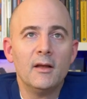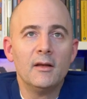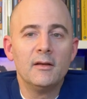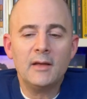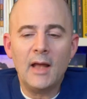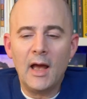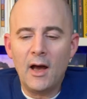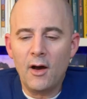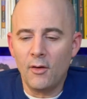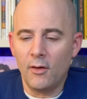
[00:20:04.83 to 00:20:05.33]

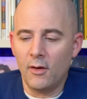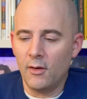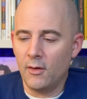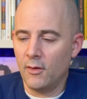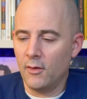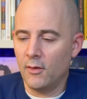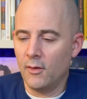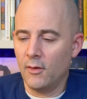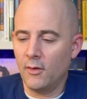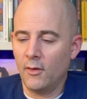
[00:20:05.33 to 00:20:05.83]
Now,
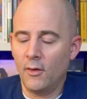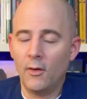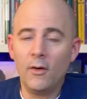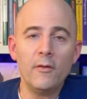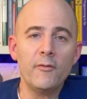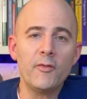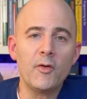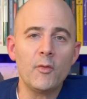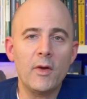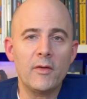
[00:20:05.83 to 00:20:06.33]

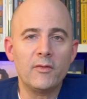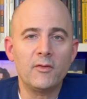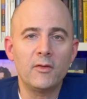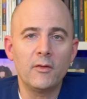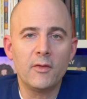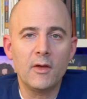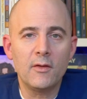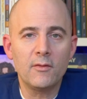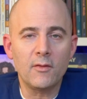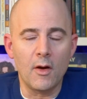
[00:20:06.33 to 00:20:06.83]
all of the rest
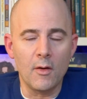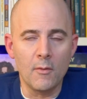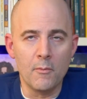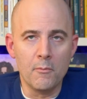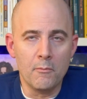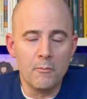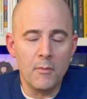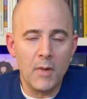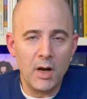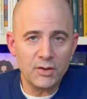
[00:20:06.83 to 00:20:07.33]
of these are
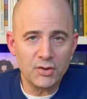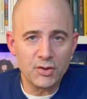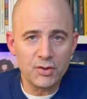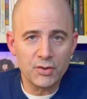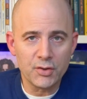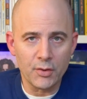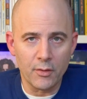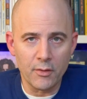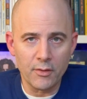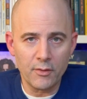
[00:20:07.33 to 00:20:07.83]
much
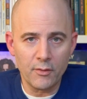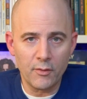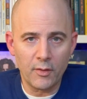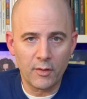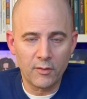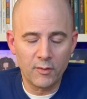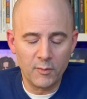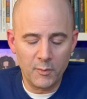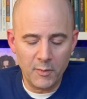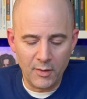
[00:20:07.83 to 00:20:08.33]
shorter
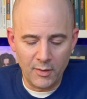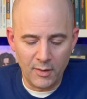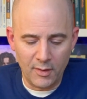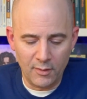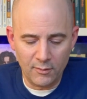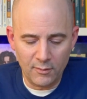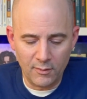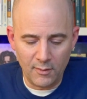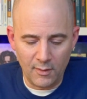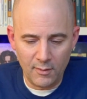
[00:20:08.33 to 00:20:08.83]

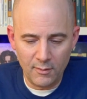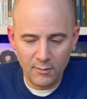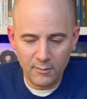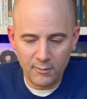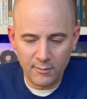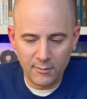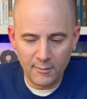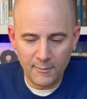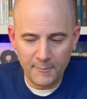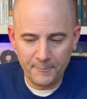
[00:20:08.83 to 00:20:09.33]

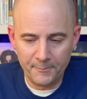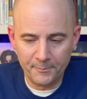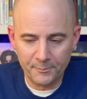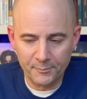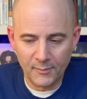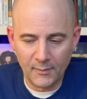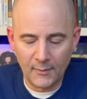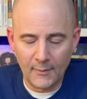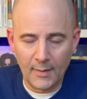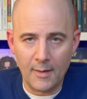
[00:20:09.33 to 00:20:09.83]
experiences,
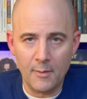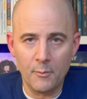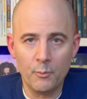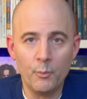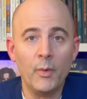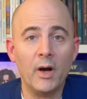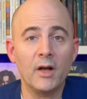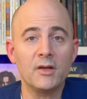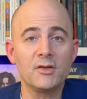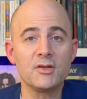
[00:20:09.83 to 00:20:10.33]

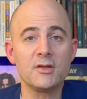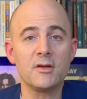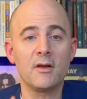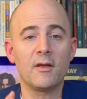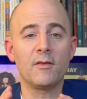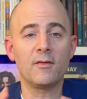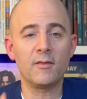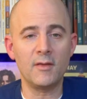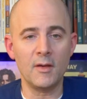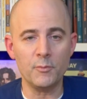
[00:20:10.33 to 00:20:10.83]
much
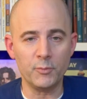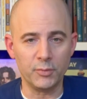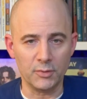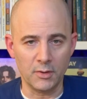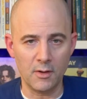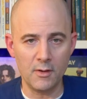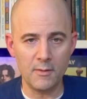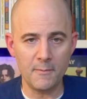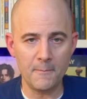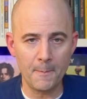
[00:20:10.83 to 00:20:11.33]

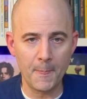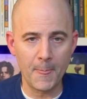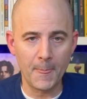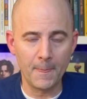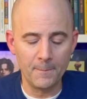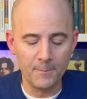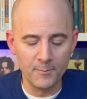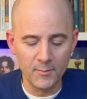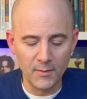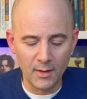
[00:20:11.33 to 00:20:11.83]
simpler.
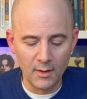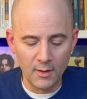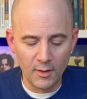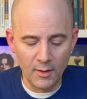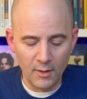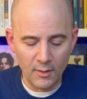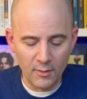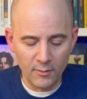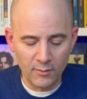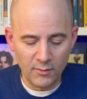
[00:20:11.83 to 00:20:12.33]

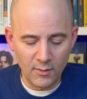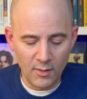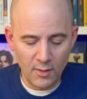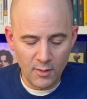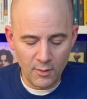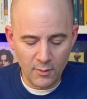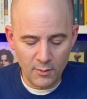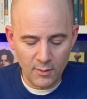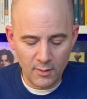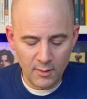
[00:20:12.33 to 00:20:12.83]

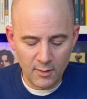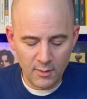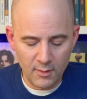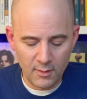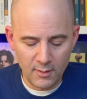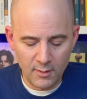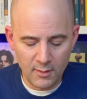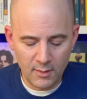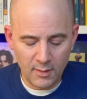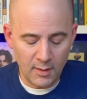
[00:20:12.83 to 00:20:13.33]
So
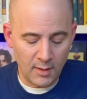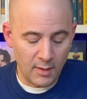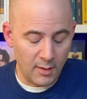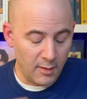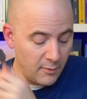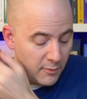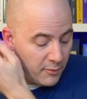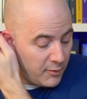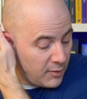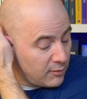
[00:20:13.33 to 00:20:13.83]

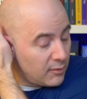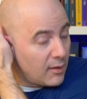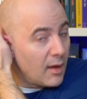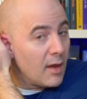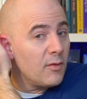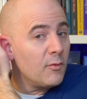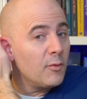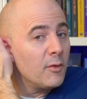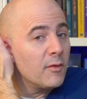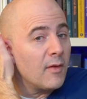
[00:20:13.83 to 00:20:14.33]
this
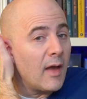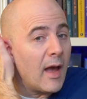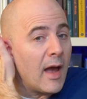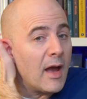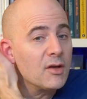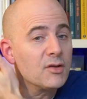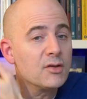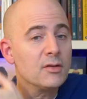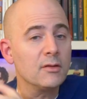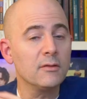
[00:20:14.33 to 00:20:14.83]
case was
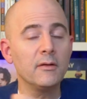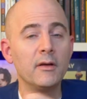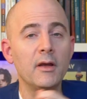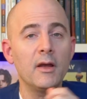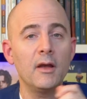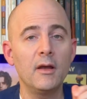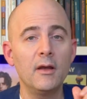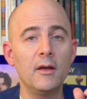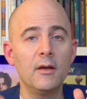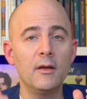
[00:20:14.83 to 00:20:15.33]

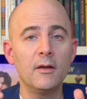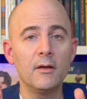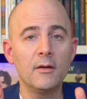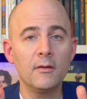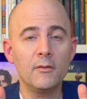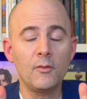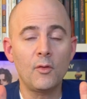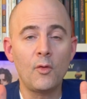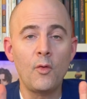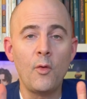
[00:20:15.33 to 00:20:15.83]
actually
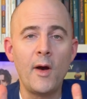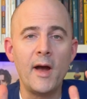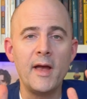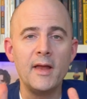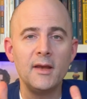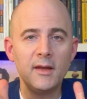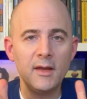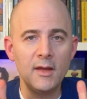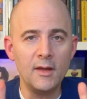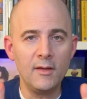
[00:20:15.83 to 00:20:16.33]

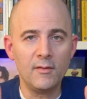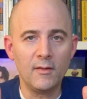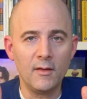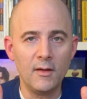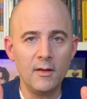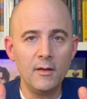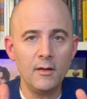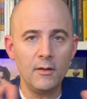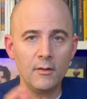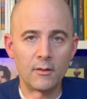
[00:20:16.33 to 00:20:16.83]
quite
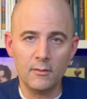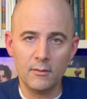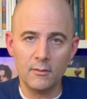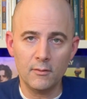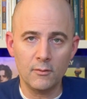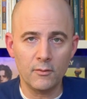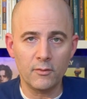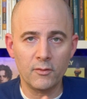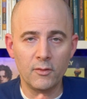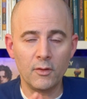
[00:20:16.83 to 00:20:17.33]
easy,
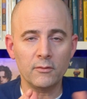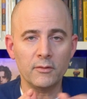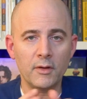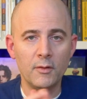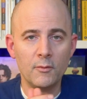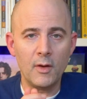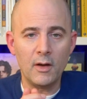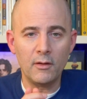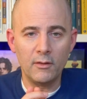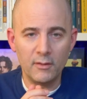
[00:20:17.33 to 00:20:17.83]
certainly
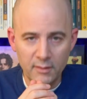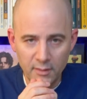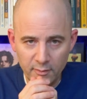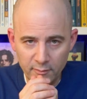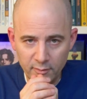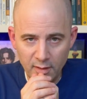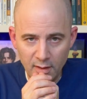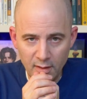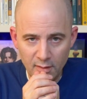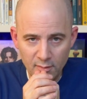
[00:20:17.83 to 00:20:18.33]

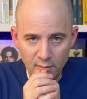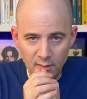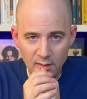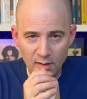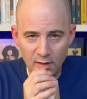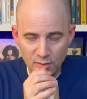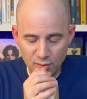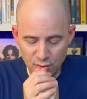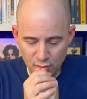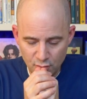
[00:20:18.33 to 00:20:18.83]
relatively easy
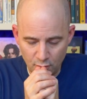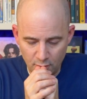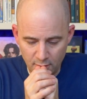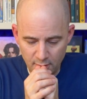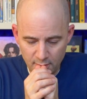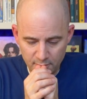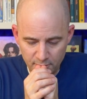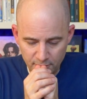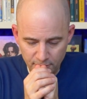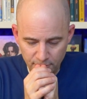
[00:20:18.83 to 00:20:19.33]
and
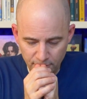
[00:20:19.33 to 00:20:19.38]
short,